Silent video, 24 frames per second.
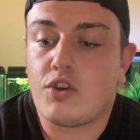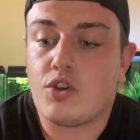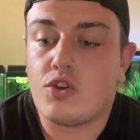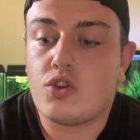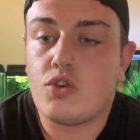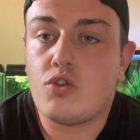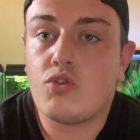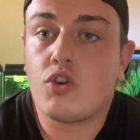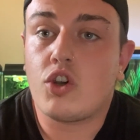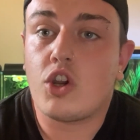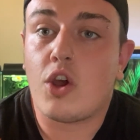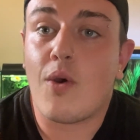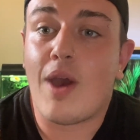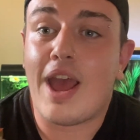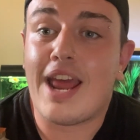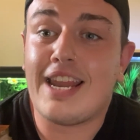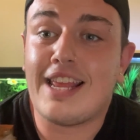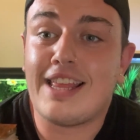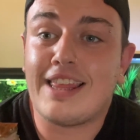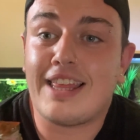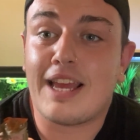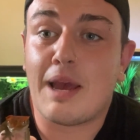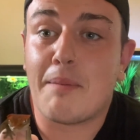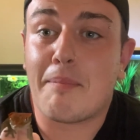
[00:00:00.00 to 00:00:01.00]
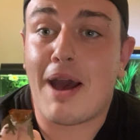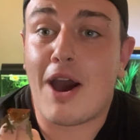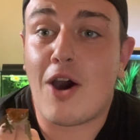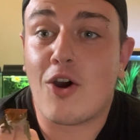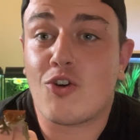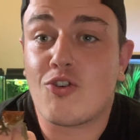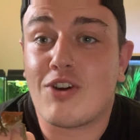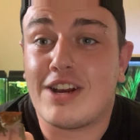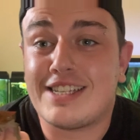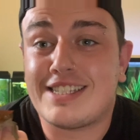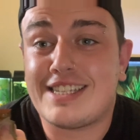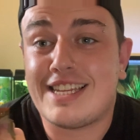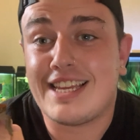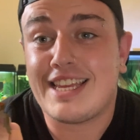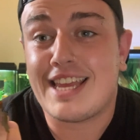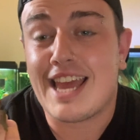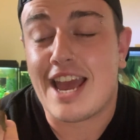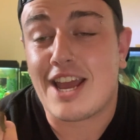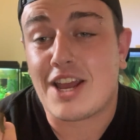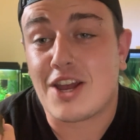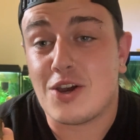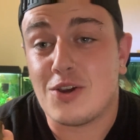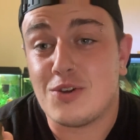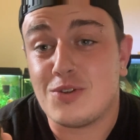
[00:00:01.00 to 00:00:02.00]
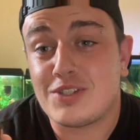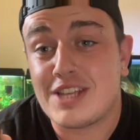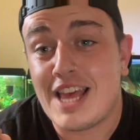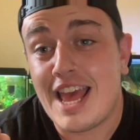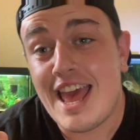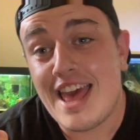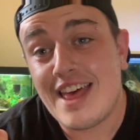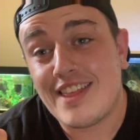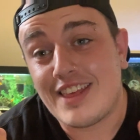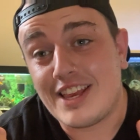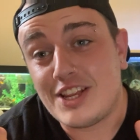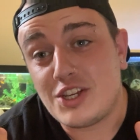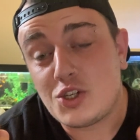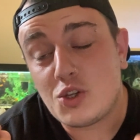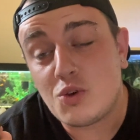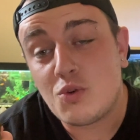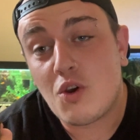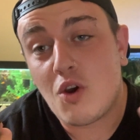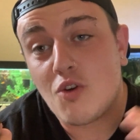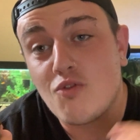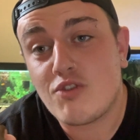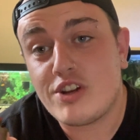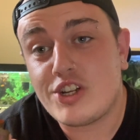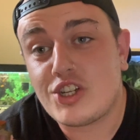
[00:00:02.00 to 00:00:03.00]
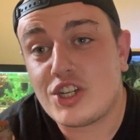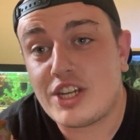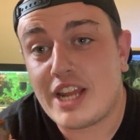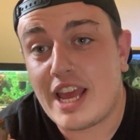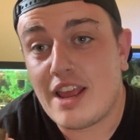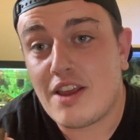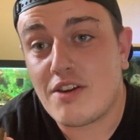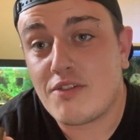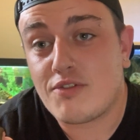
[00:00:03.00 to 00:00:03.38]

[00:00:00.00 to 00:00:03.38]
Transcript: you do not know anything about crested geckos, they do originate